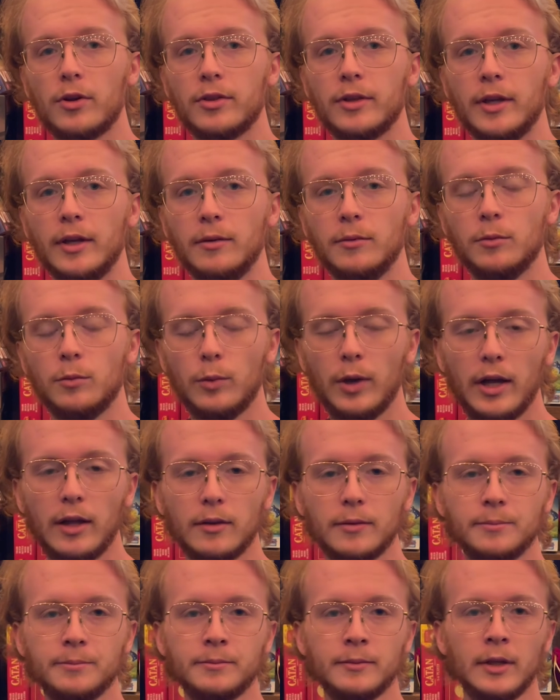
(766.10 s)
it?
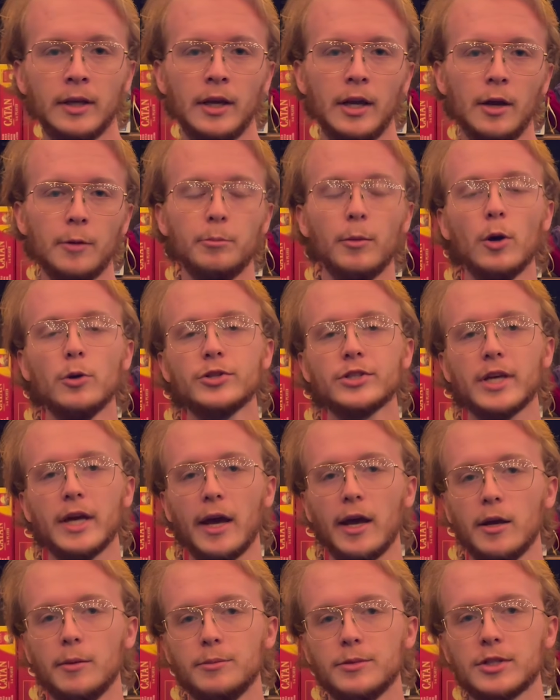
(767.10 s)
Well, most
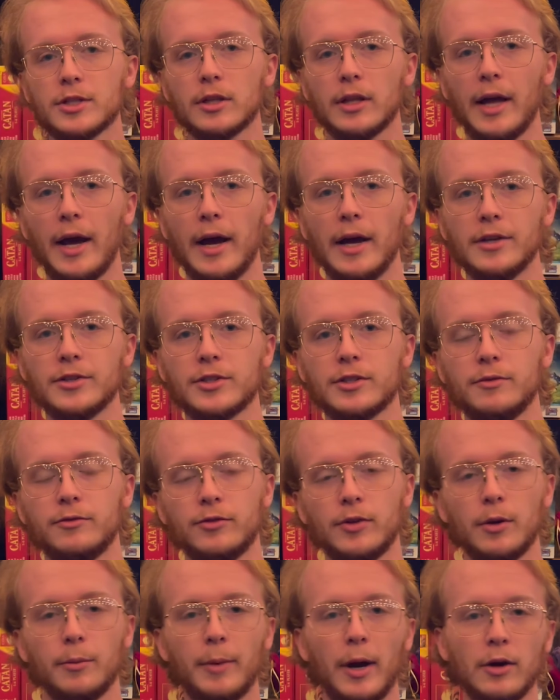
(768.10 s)
games last
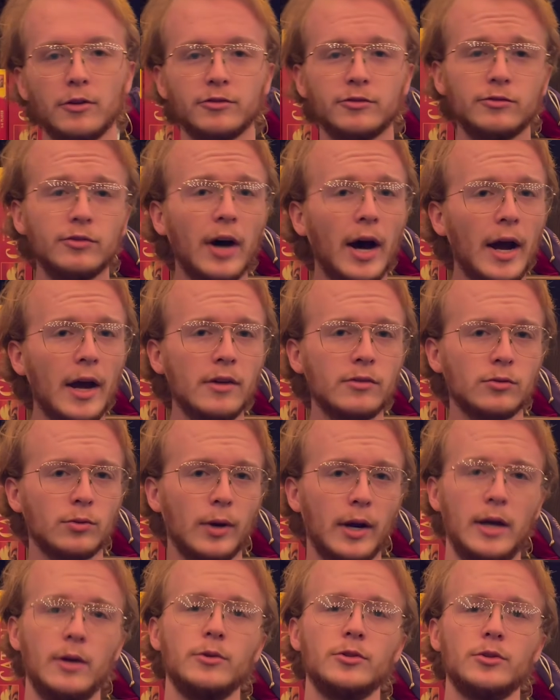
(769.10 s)
for about 5
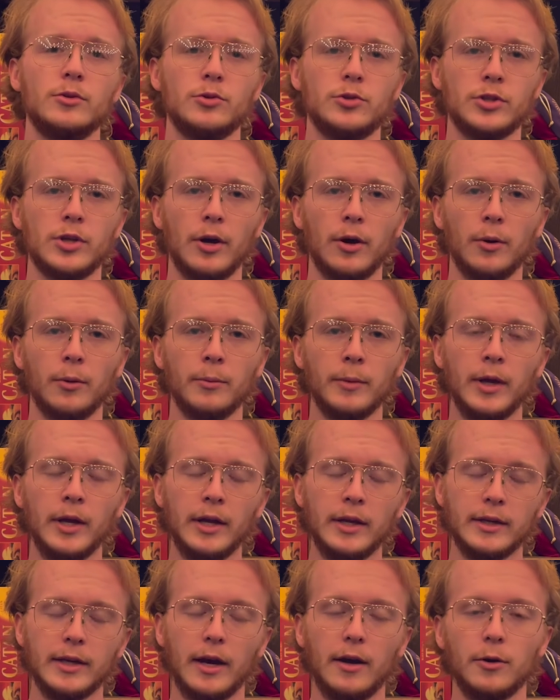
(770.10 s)
rounds or so.
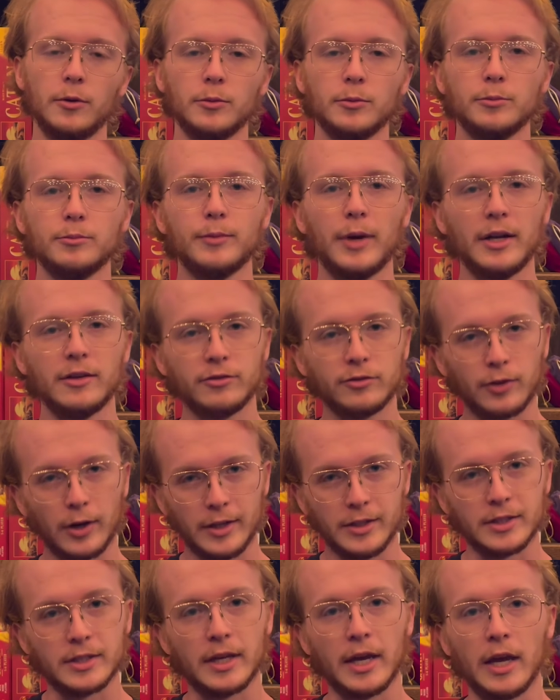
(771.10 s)
Now, my
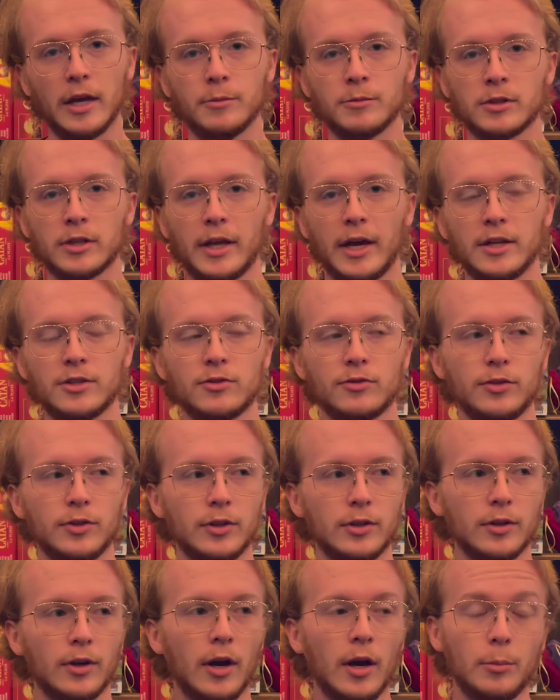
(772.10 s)
friends' games last
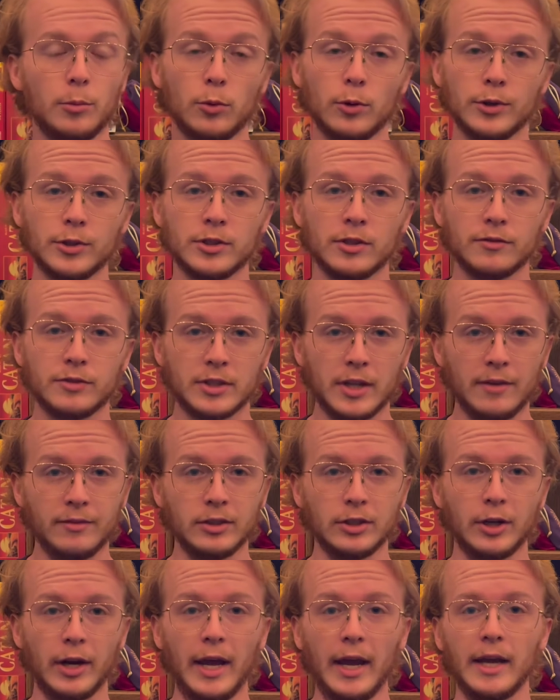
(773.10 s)
for upwards of
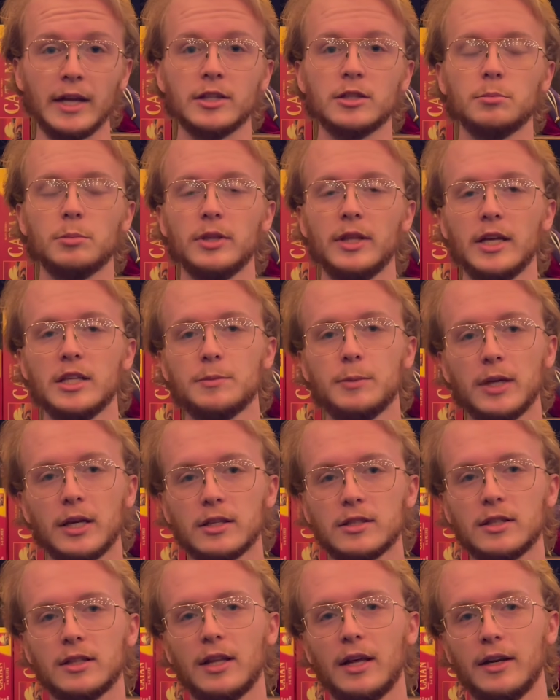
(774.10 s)
7 or 8, but that's
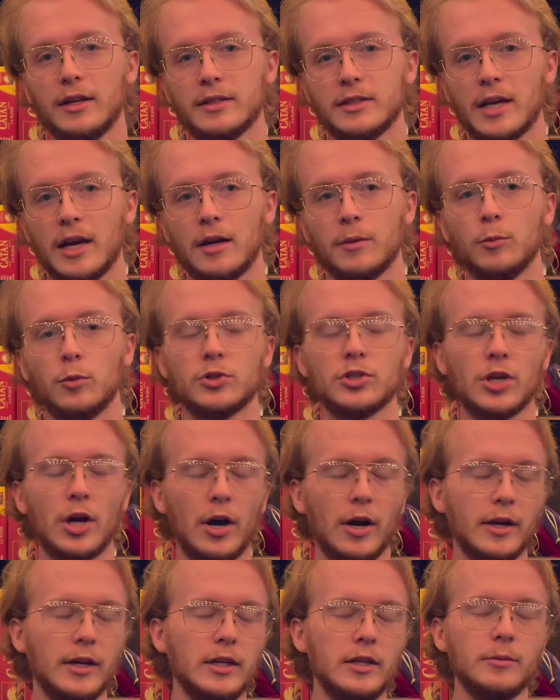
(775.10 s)
because a lot of the time we're
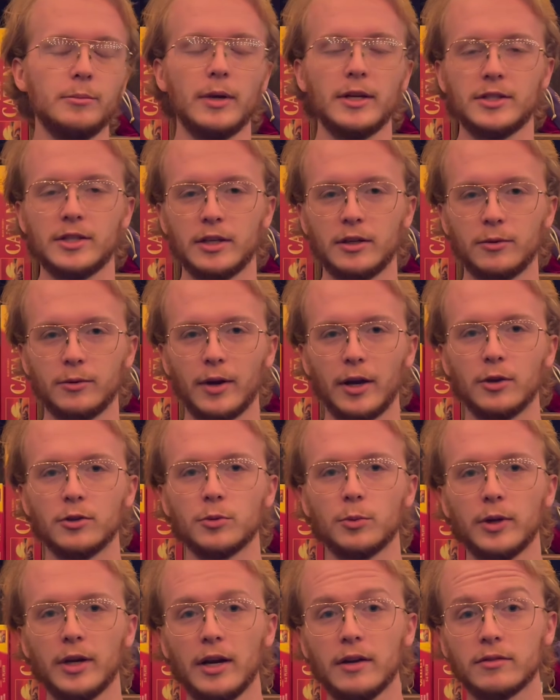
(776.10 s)
talking, messing around,
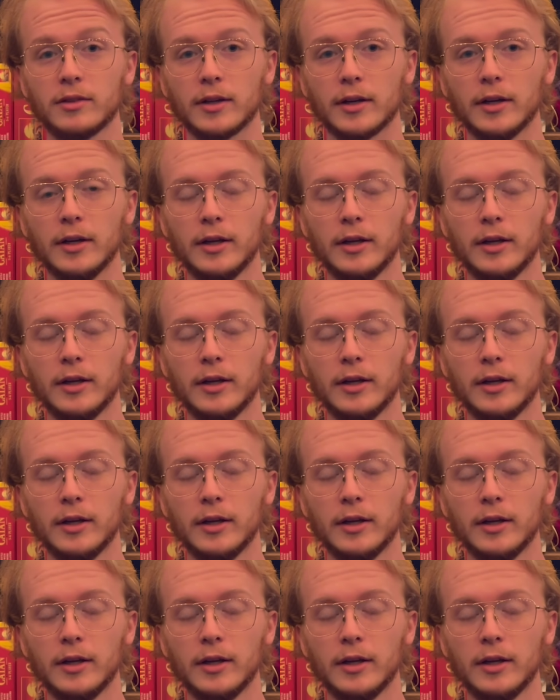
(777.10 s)
whatever.